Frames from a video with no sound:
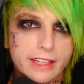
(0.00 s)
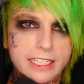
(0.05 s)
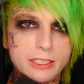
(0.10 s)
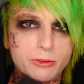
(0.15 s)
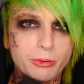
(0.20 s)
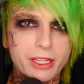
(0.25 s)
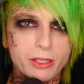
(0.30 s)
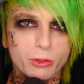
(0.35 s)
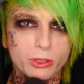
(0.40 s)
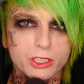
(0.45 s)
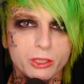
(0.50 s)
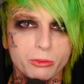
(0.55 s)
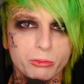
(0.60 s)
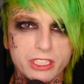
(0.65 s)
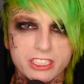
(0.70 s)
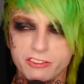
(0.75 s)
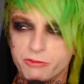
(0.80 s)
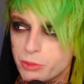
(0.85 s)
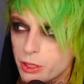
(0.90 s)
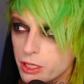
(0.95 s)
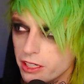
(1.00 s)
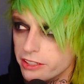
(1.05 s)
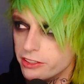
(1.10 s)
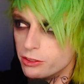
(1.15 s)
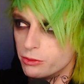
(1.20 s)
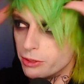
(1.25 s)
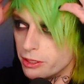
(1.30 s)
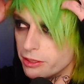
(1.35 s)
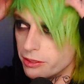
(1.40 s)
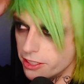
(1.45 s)
That's probably the most impressive part. I
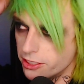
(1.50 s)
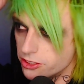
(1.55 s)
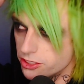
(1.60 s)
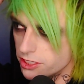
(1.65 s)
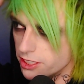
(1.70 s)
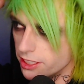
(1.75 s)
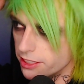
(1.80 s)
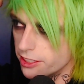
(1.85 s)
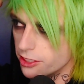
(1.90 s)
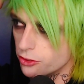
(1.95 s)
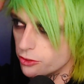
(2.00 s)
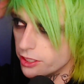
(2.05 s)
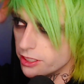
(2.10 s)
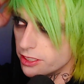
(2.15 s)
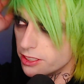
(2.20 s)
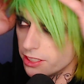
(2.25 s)
know my hair is not that great